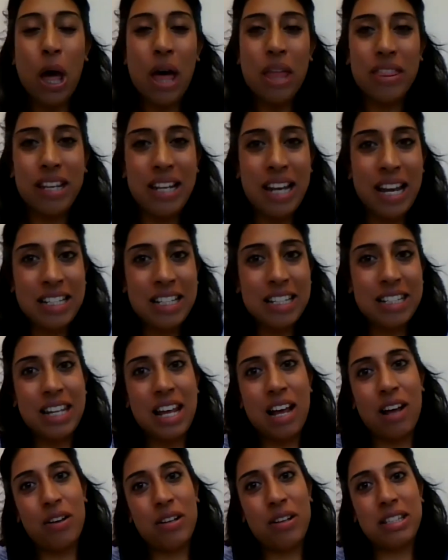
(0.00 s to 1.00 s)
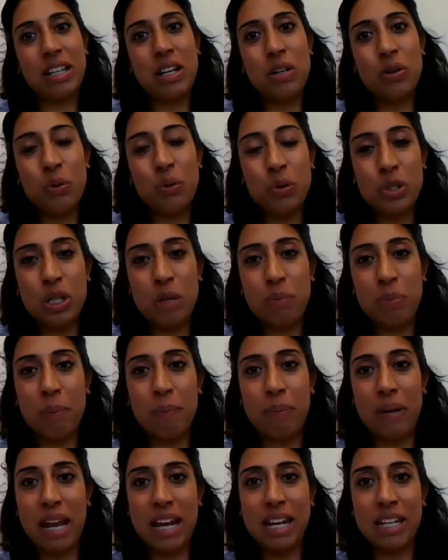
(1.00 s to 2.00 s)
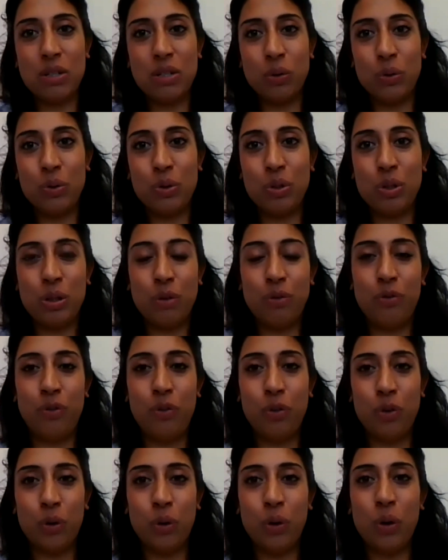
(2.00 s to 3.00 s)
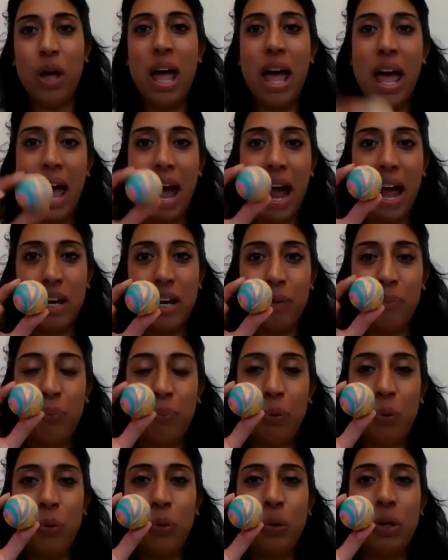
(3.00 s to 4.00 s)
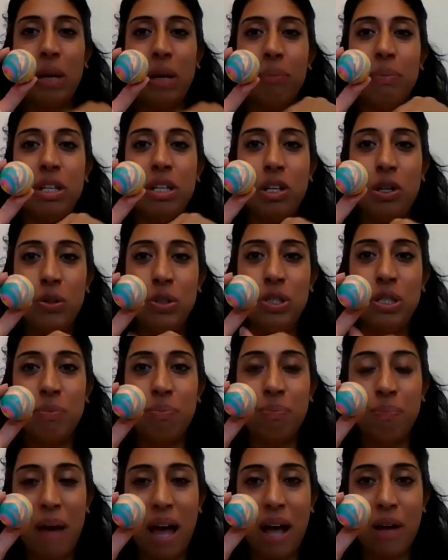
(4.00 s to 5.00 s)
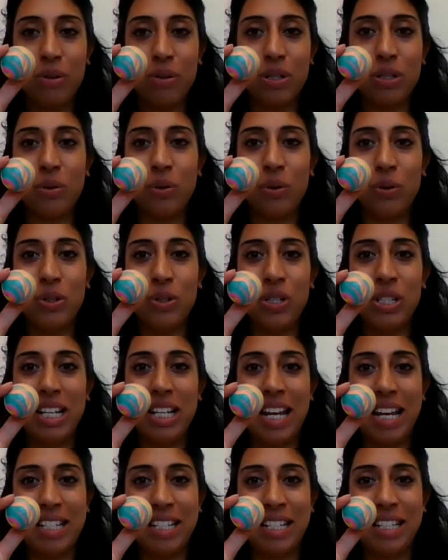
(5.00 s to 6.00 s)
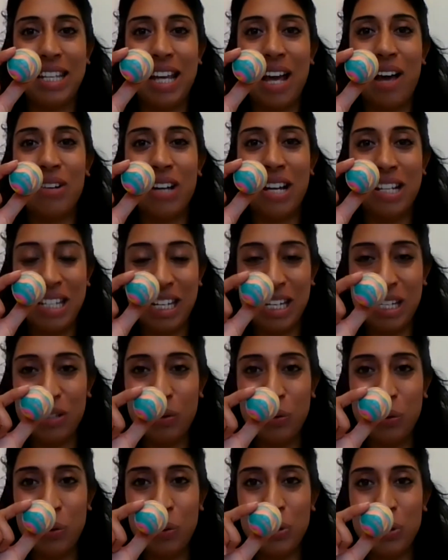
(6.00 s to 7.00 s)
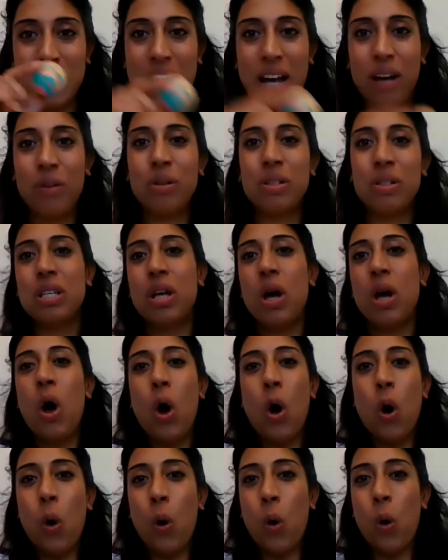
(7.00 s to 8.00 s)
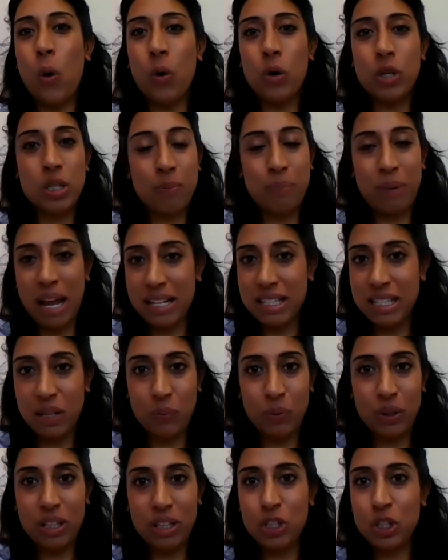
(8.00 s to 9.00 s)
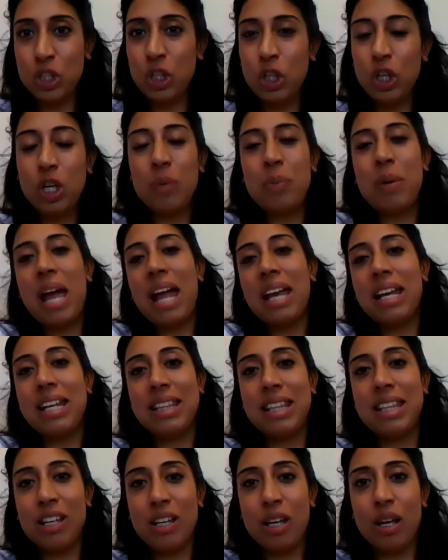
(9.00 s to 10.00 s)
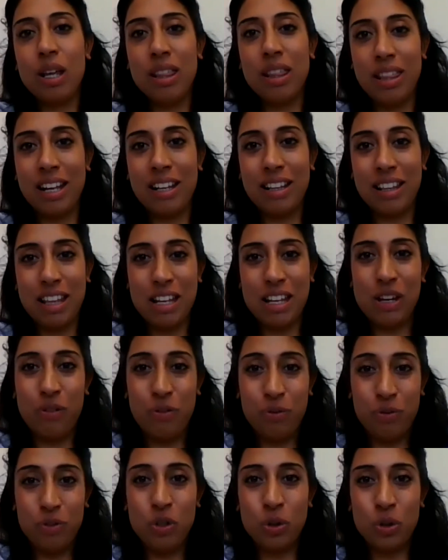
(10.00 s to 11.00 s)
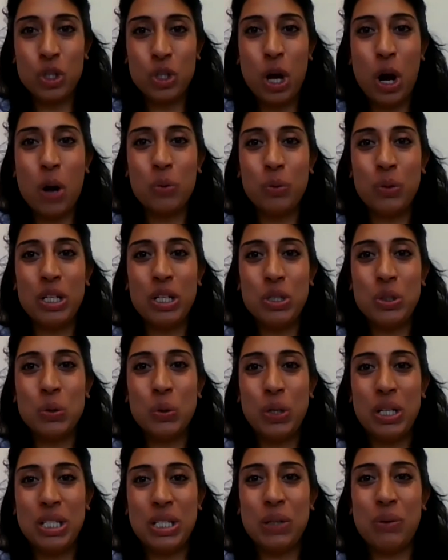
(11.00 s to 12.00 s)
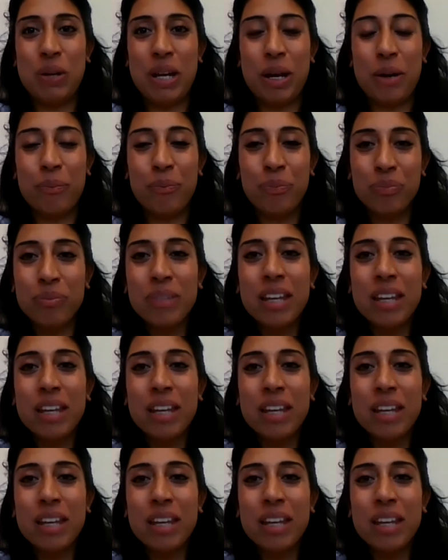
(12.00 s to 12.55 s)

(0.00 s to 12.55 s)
The letter sounds can also be placed onto the floor and a ball can be used to bounce onto the letter sound as it is called out or splat it with a tube, anything you think that you, your child will enjoy doing.